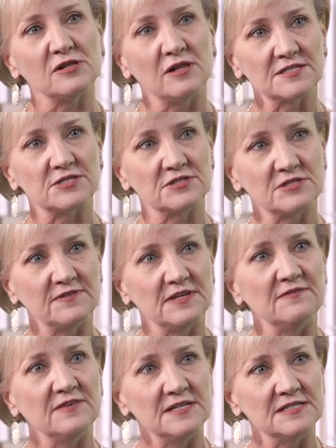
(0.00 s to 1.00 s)
clusters of
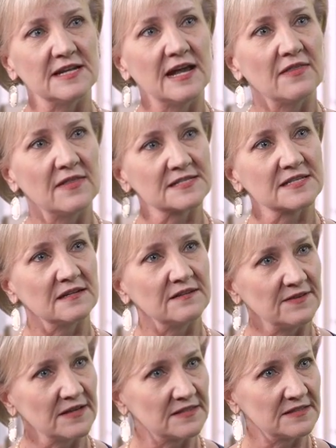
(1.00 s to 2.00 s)
EVs and how that's going to
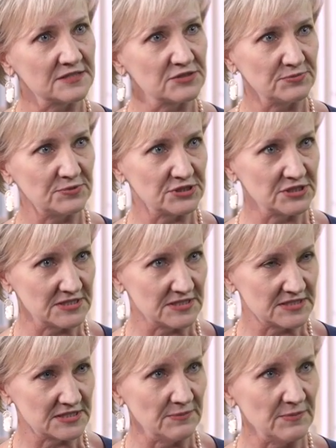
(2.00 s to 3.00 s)
affect the distribution
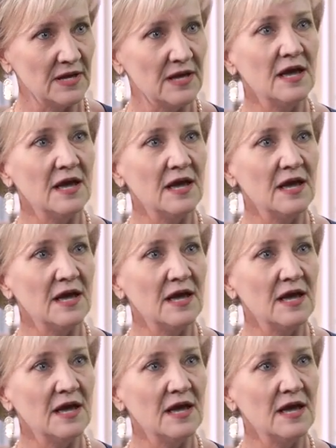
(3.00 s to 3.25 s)
system.